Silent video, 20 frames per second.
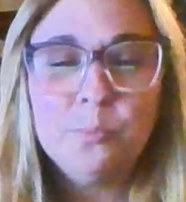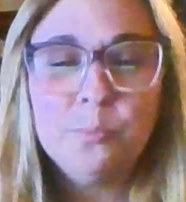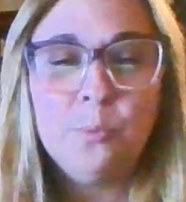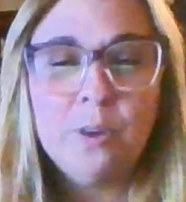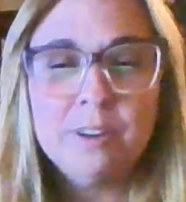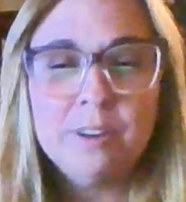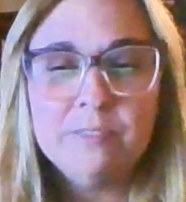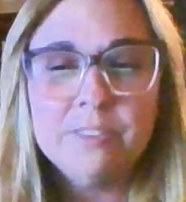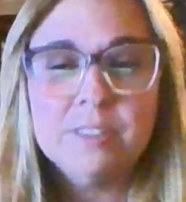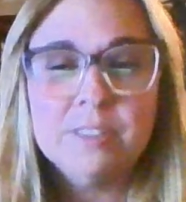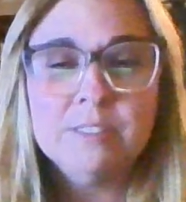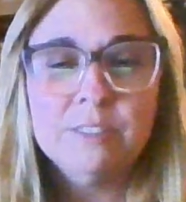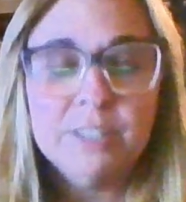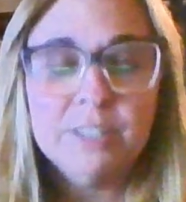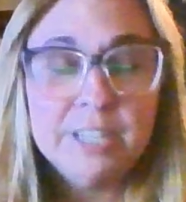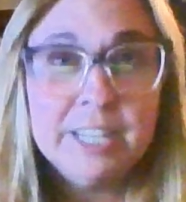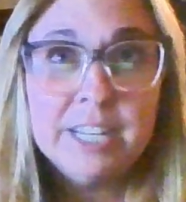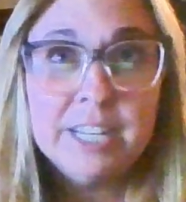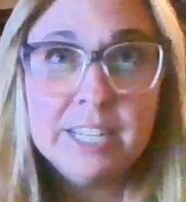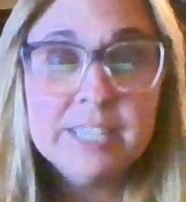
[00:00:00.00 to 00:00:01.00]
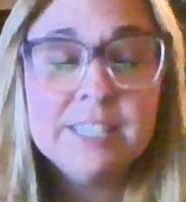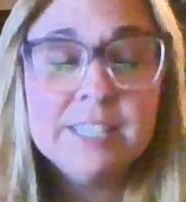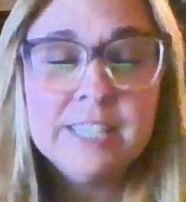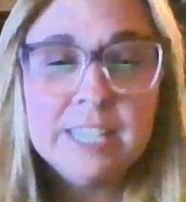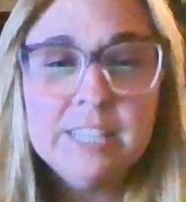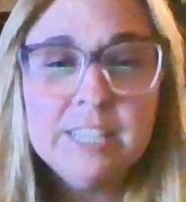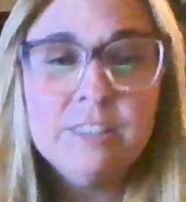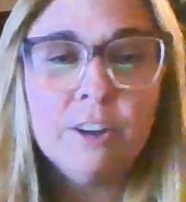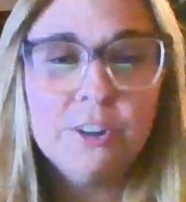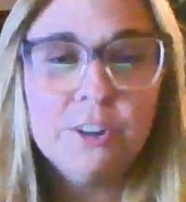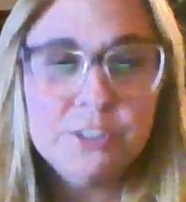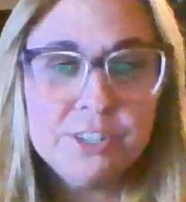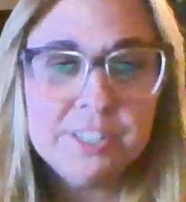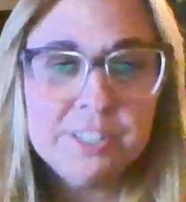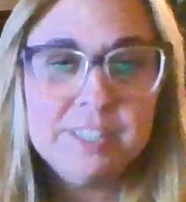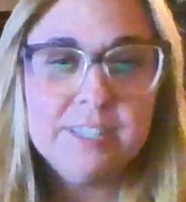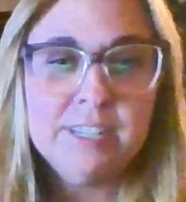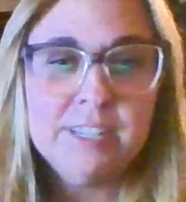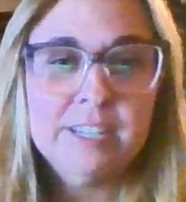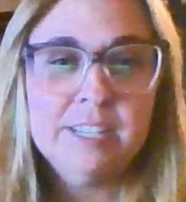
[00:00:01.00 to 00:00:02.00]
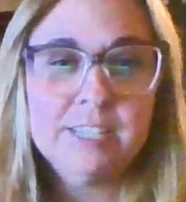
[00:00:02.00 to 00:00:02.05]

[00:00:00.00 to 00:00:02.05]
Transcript: it is the largest